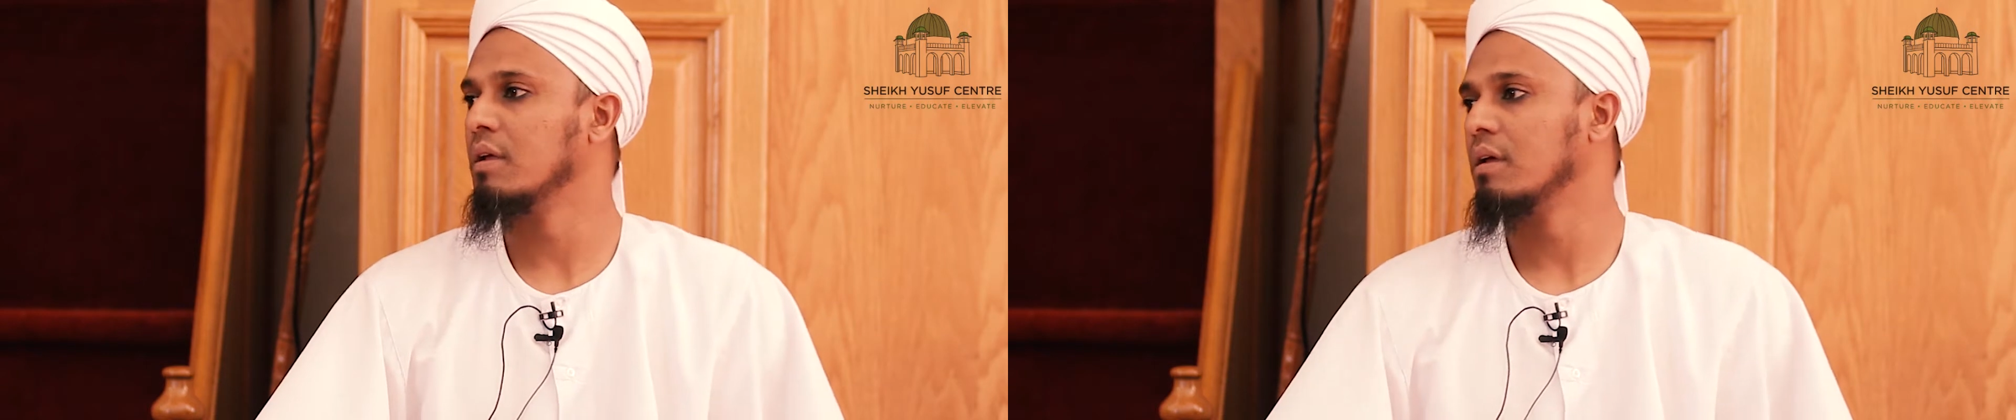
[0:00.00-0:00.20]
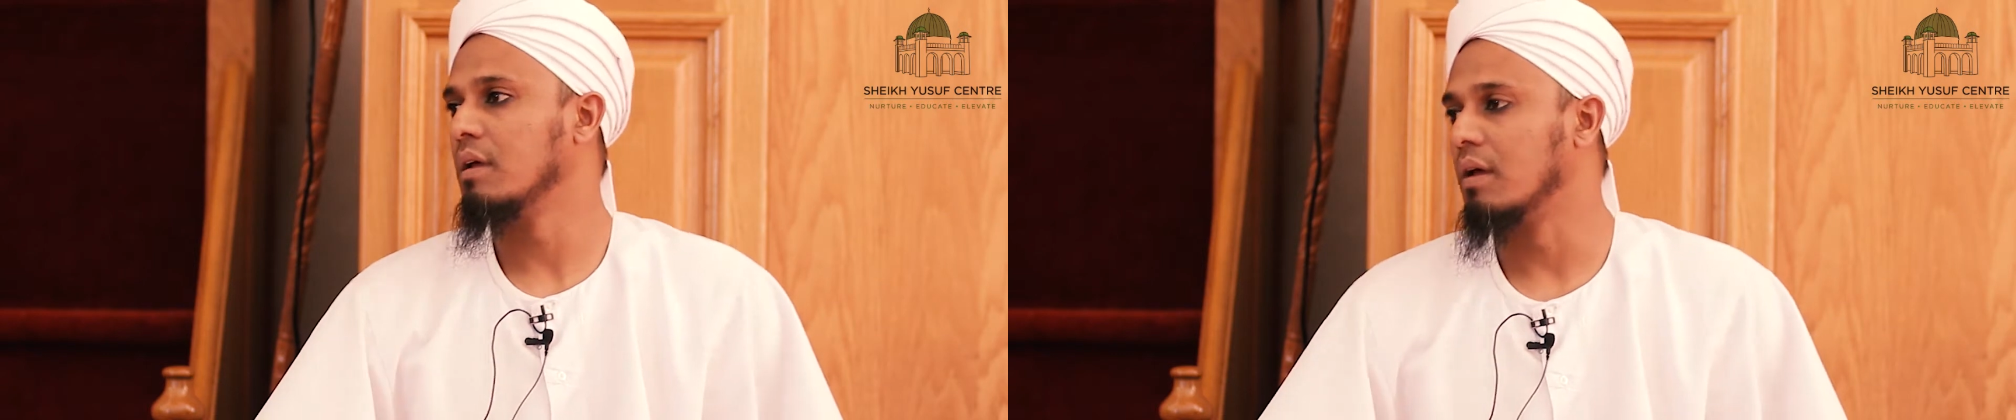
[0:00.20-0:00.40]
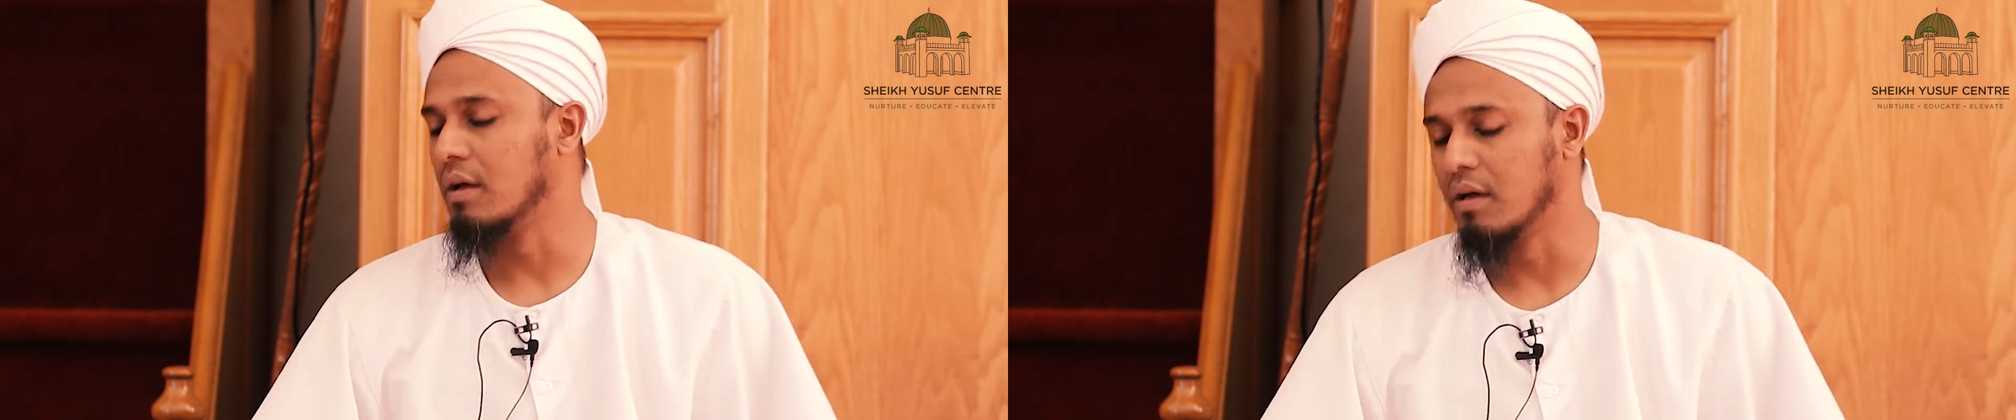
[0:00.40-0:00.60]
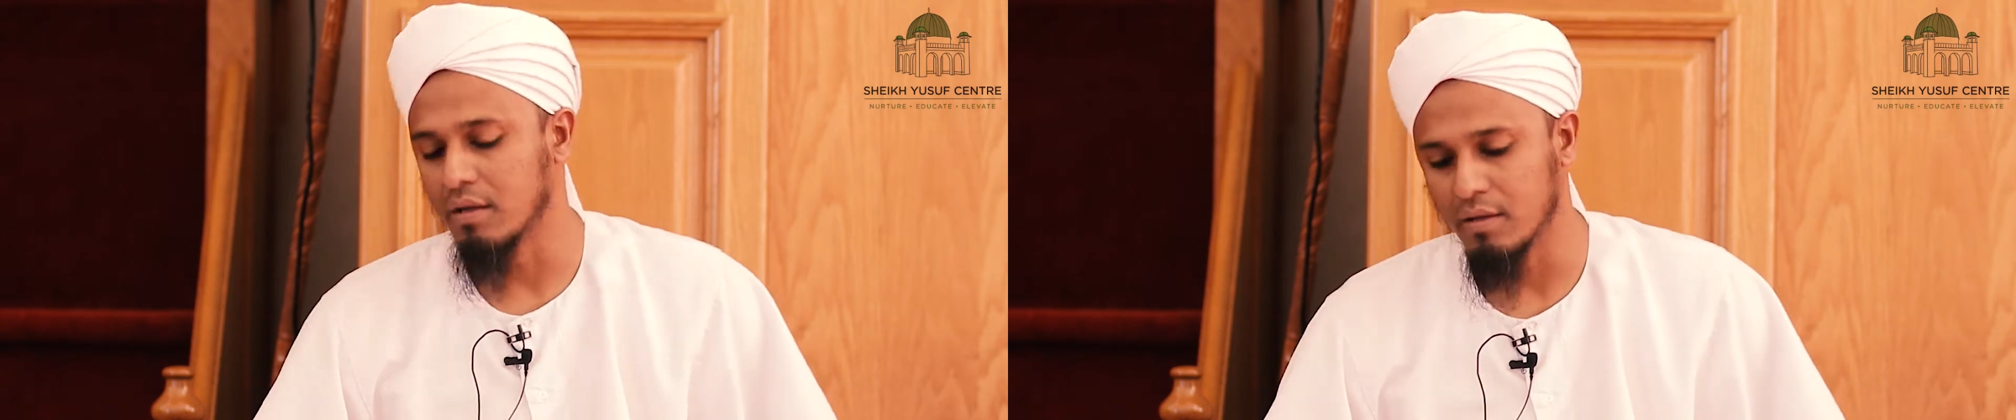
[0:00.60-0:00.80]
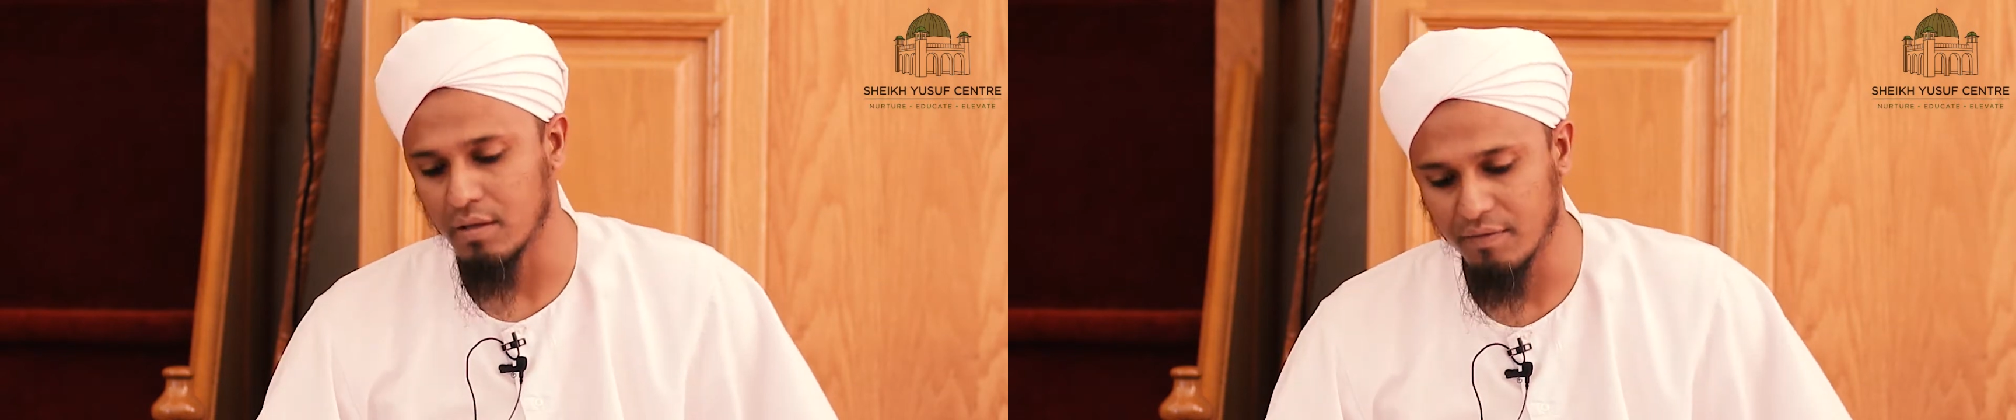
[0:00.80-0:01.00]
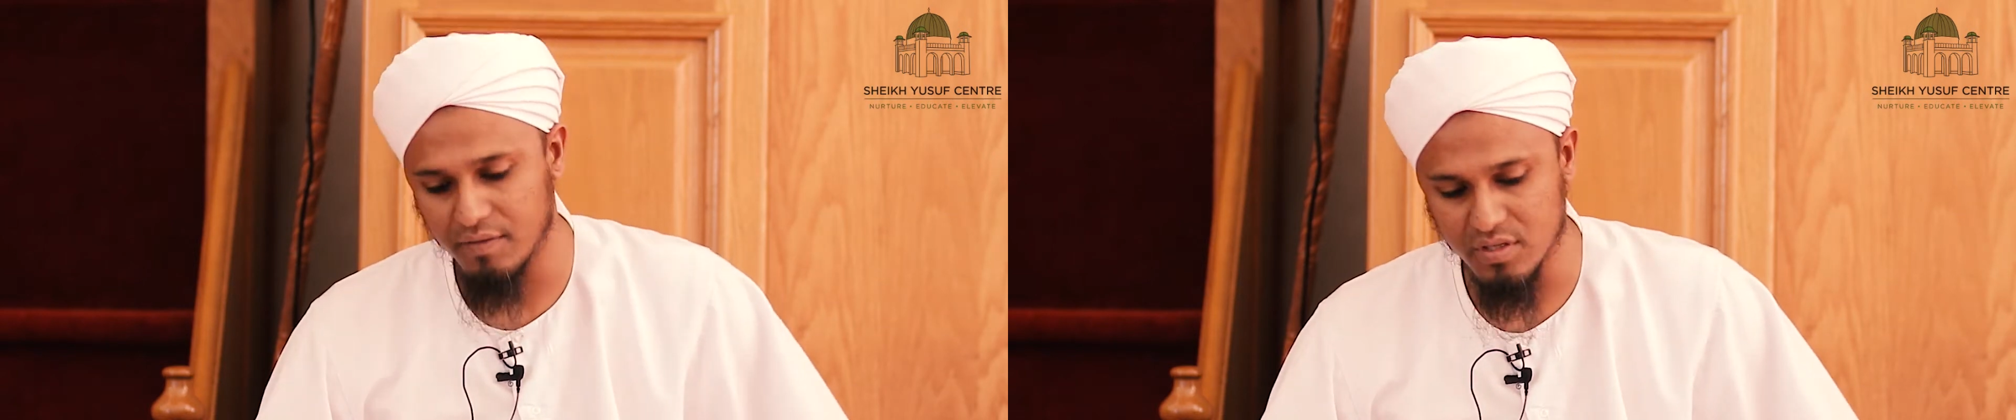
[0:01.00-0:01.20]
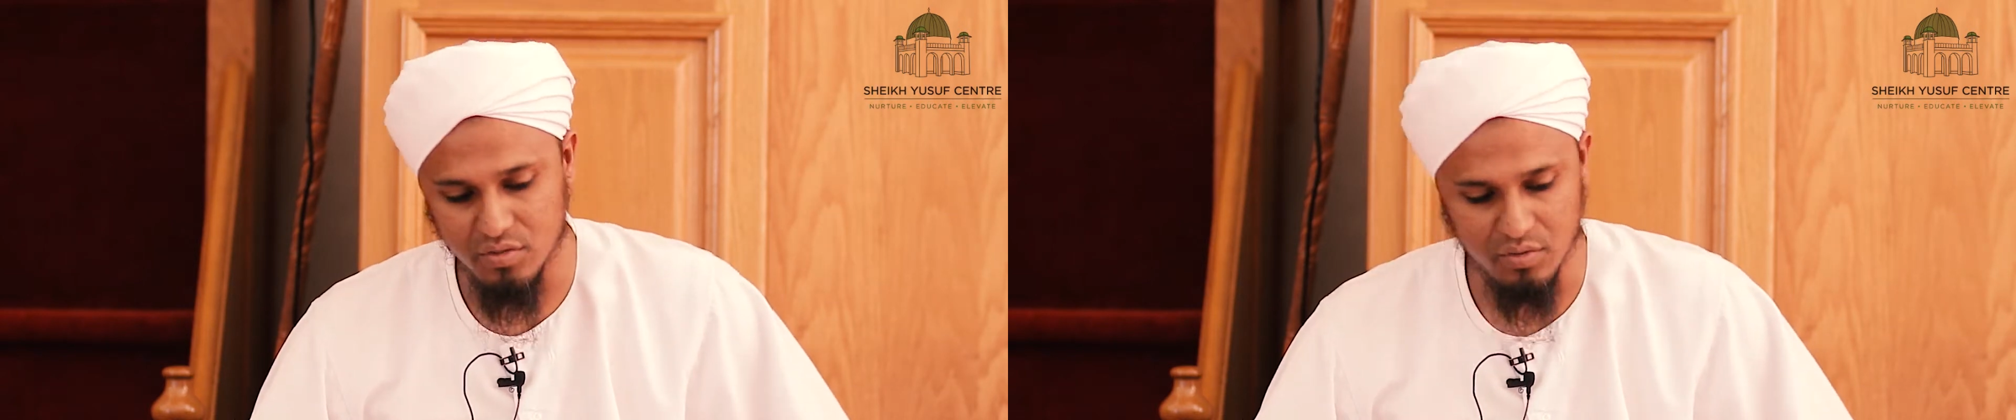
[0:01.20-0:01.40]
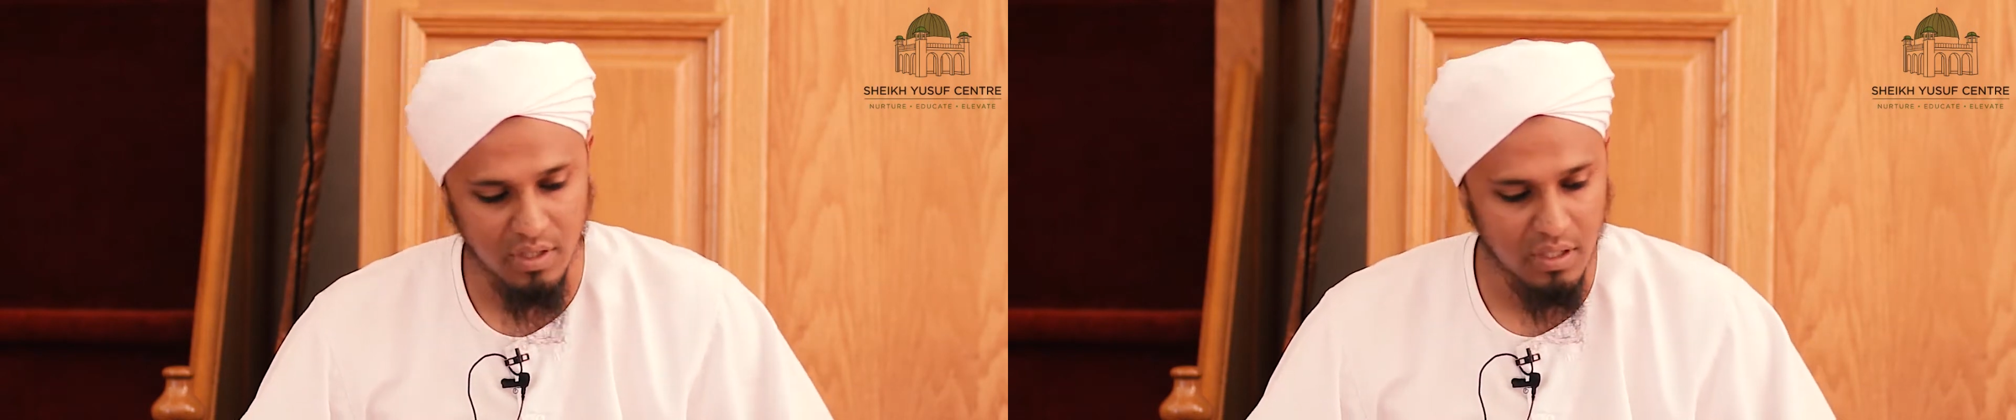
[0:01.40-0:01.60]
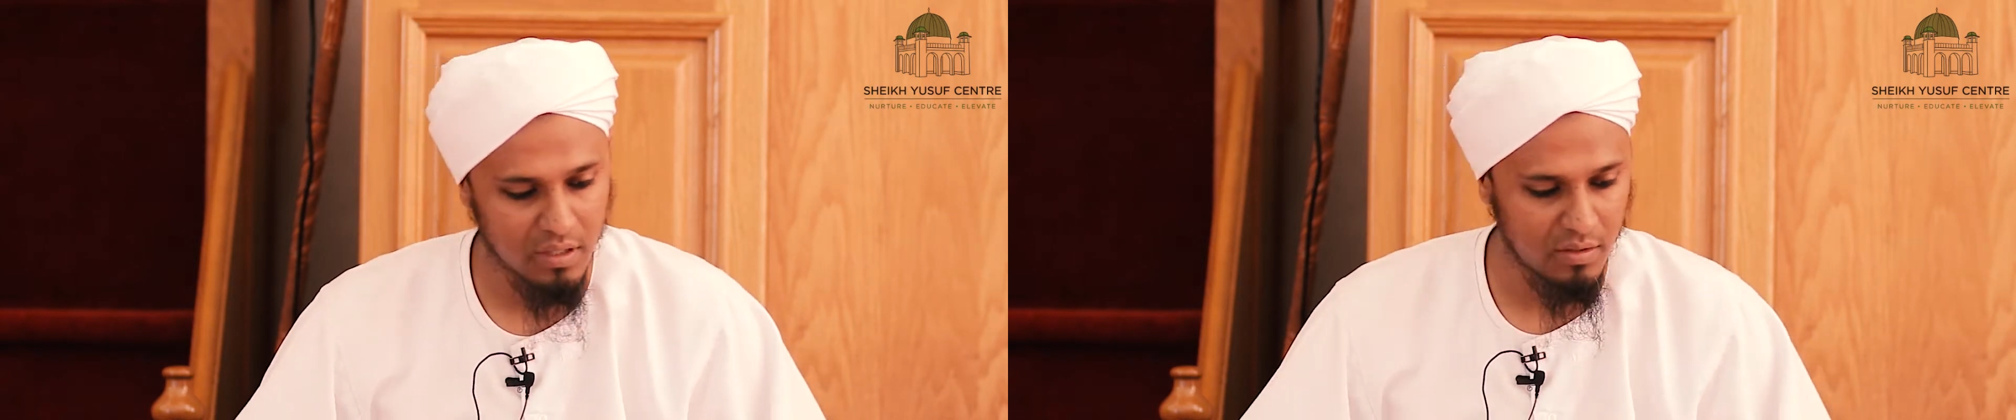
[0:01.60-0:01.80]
left this dunya